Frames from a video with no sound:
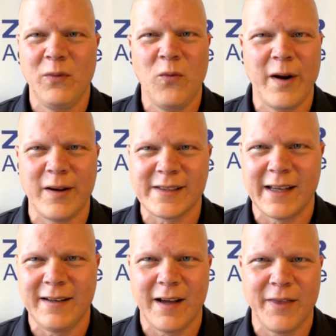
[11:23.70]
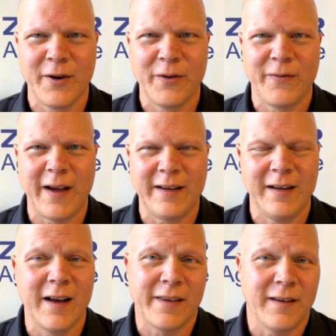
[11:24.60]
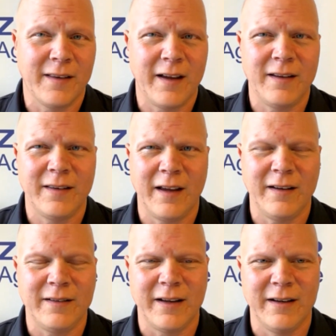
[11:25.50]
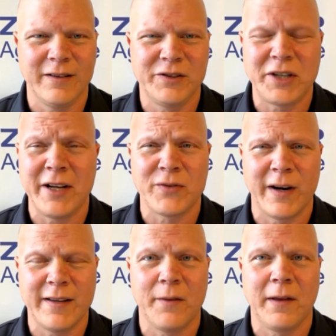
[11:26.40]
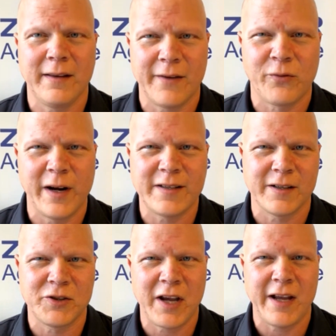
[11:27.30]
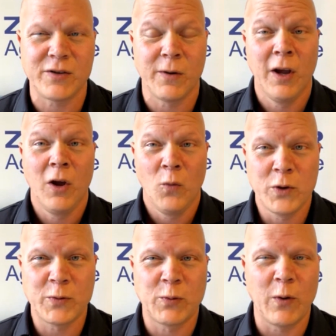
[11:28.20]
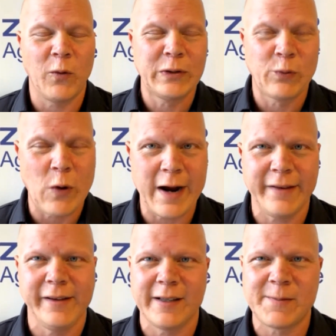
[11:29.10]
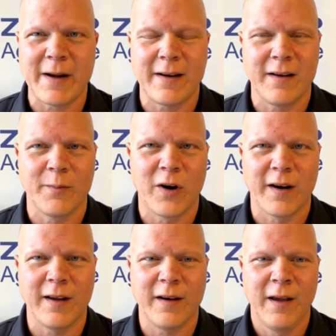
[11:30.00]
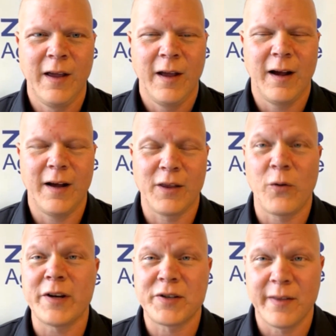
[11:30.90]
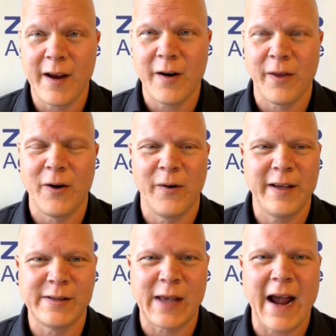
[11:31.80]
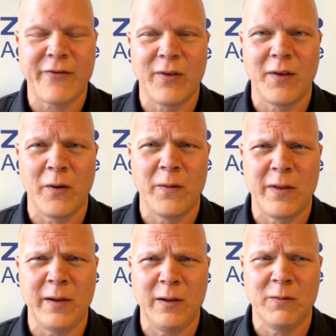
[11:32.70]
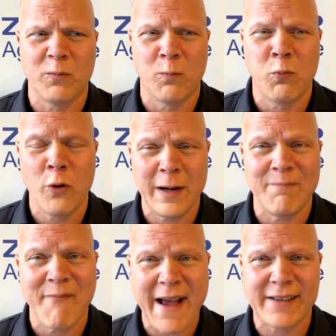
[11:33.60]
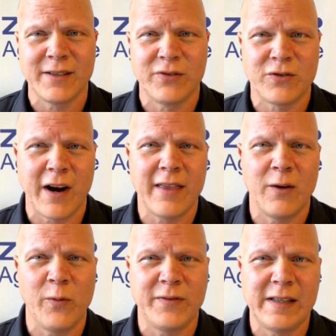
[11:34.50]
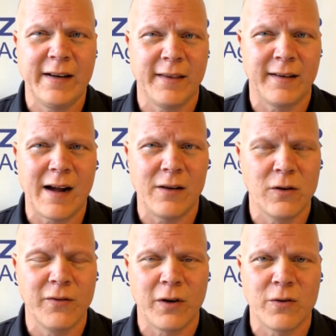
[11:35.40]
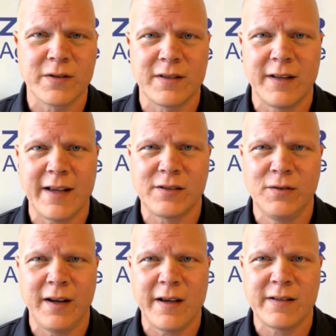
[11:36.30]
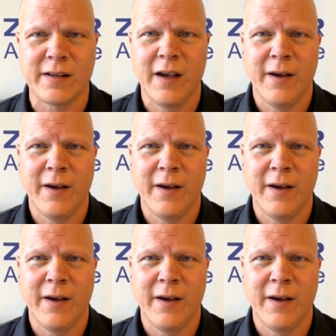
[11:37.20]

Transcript: When all said and done, though, the Fed did nothing. They didn't change rate. They left rates unchanged, which was what was widely expected in the market. The question there, though, is after the pretty massive strength that we've seen in the dollar over the course of the last 2 days,